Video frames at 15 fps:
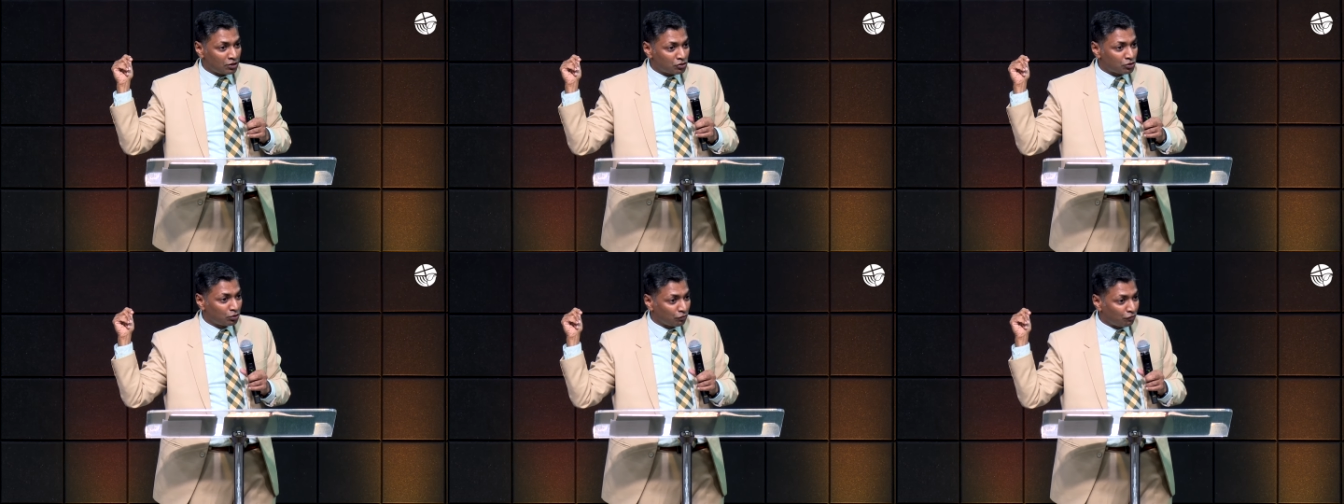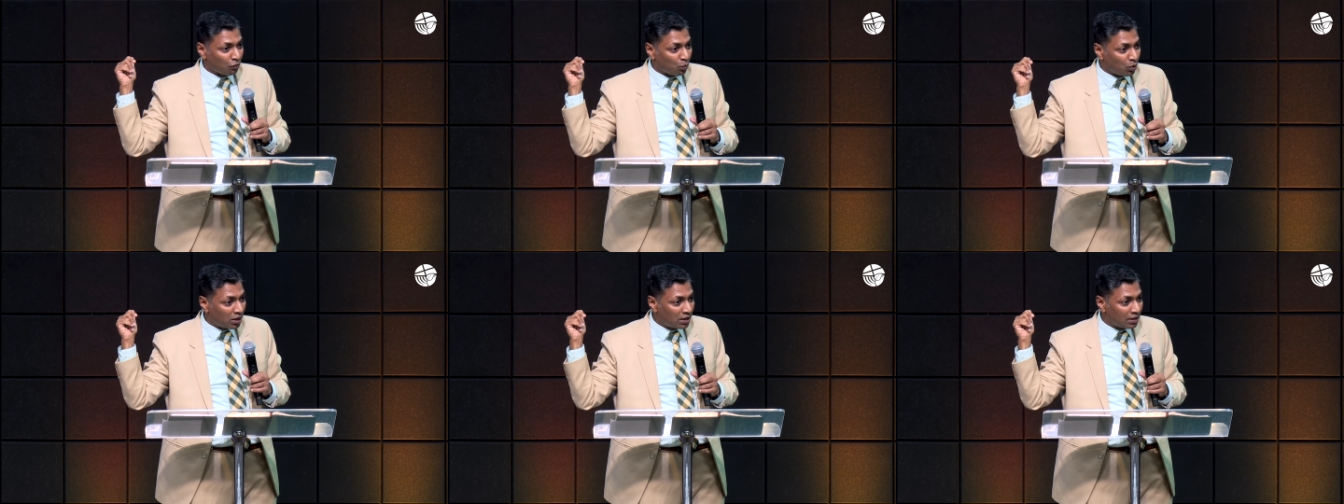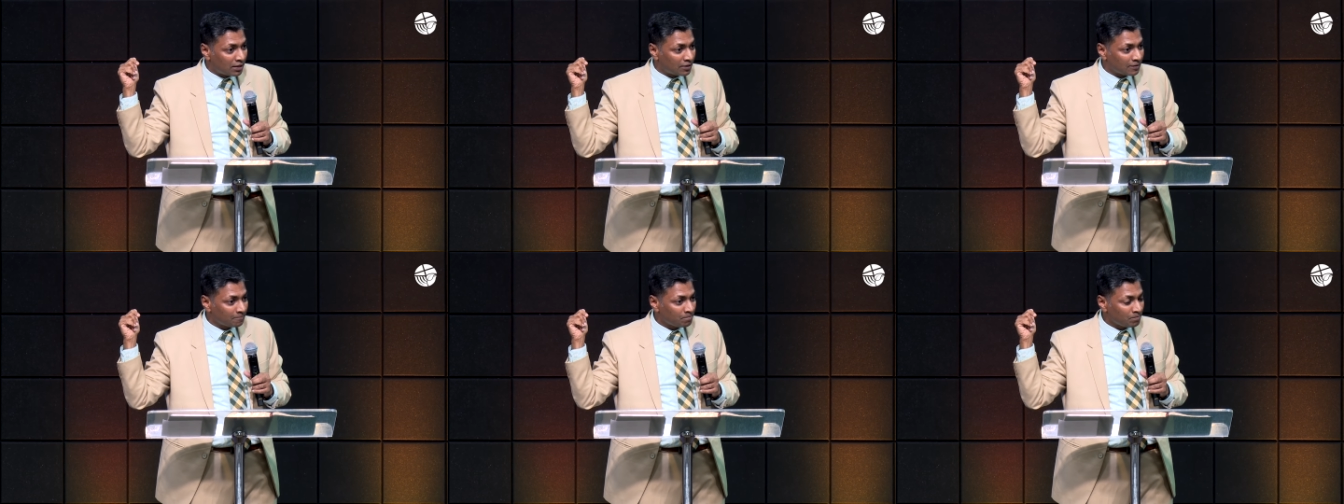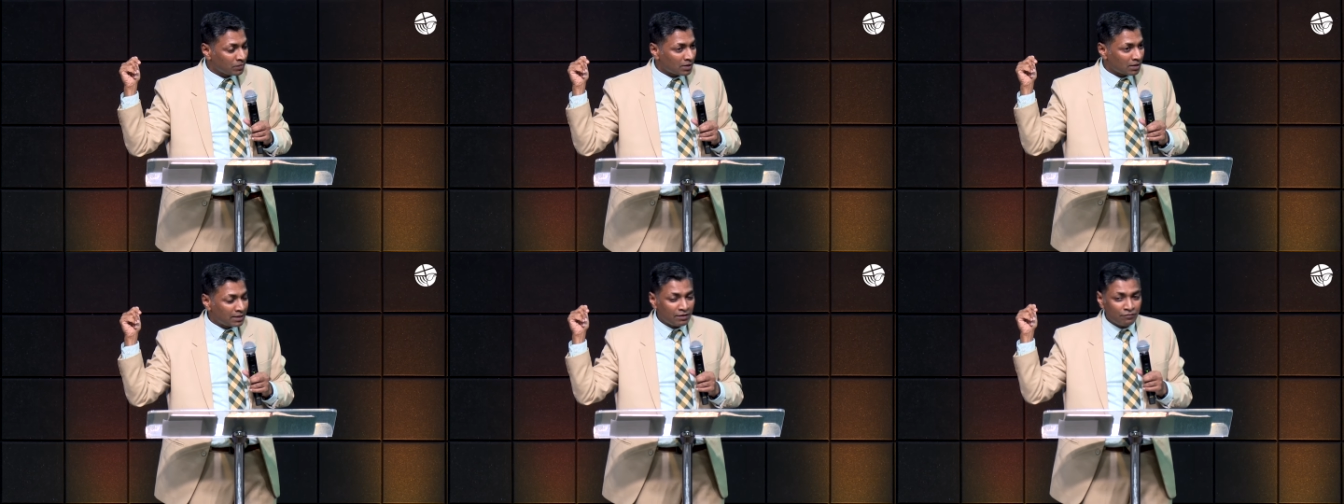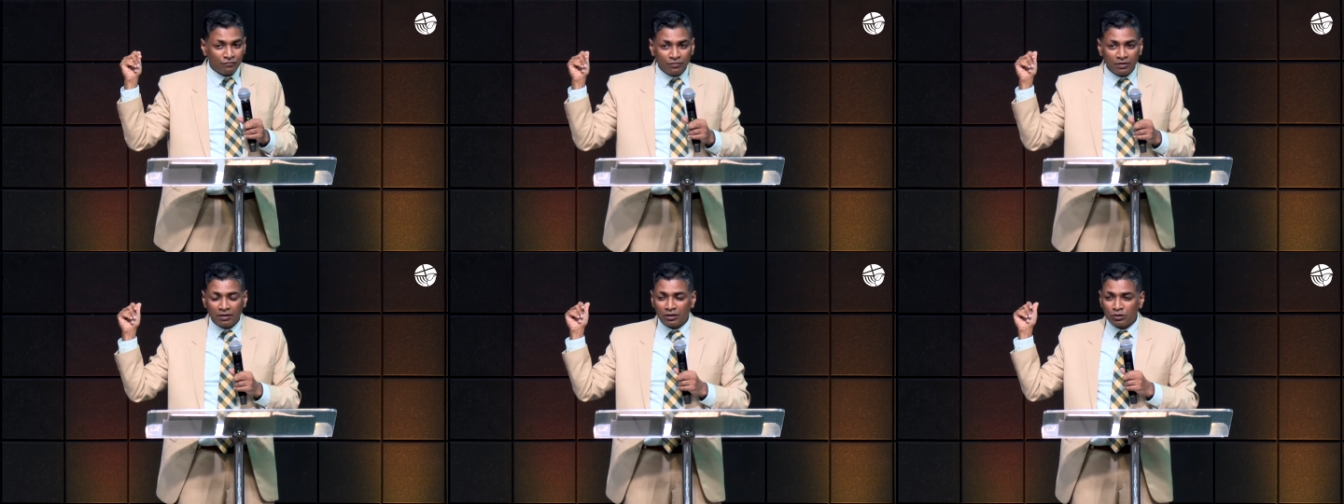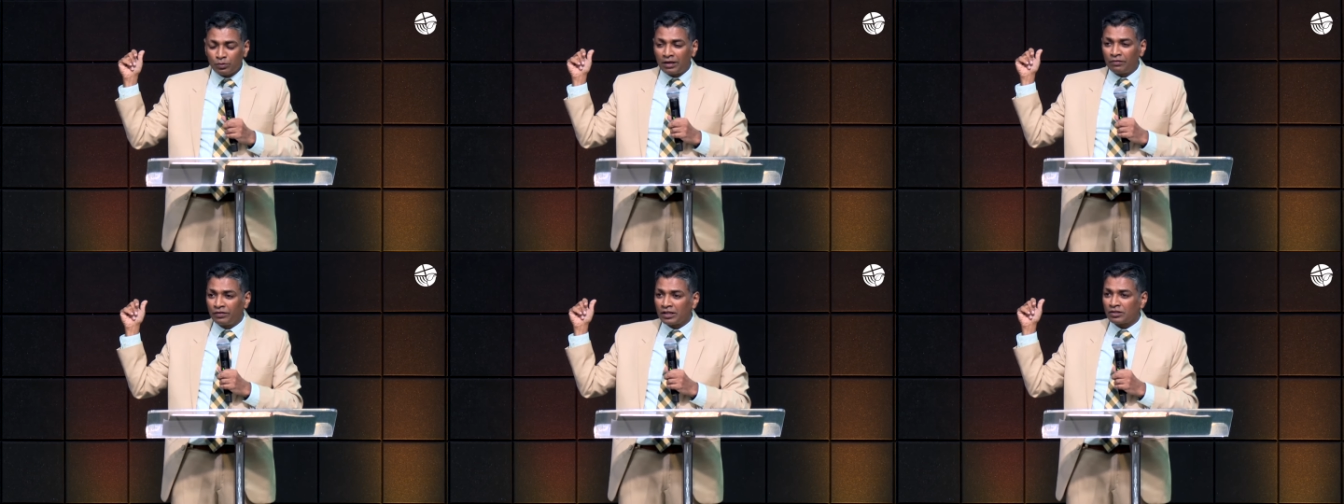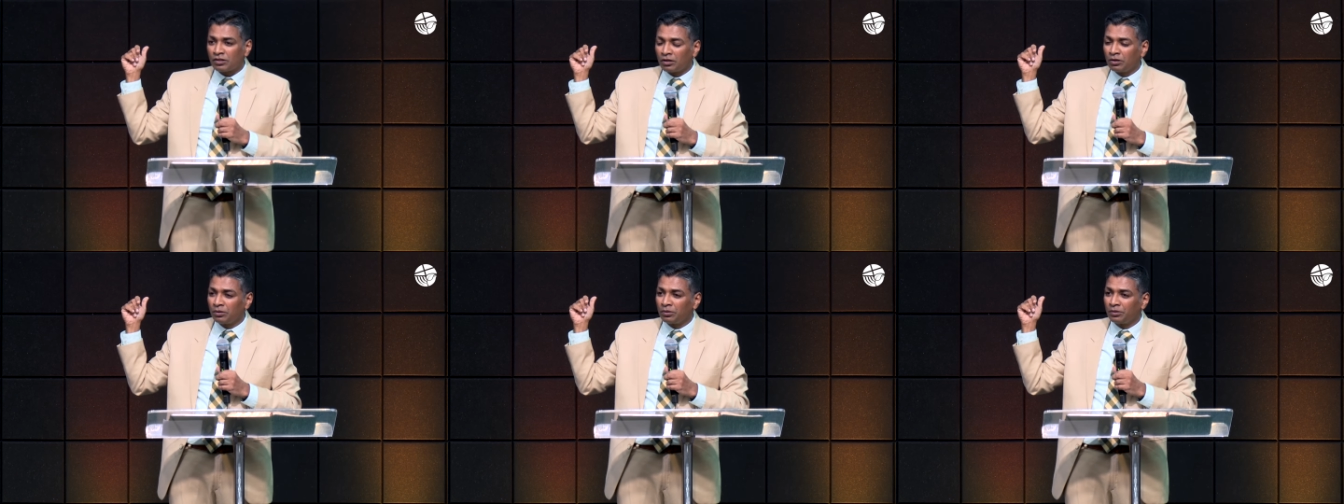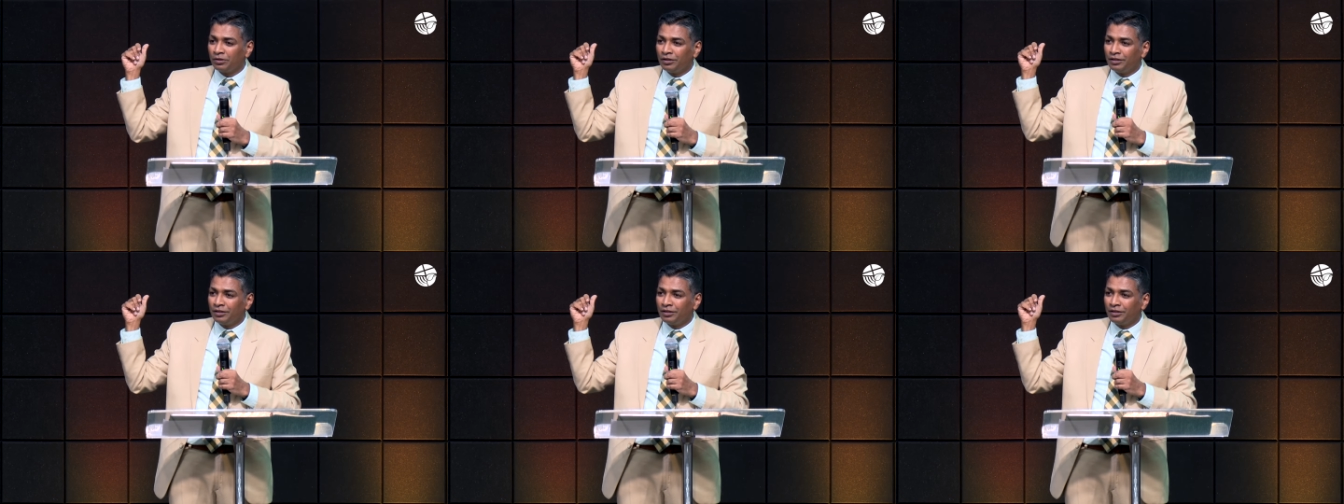to go for work 12 years ago.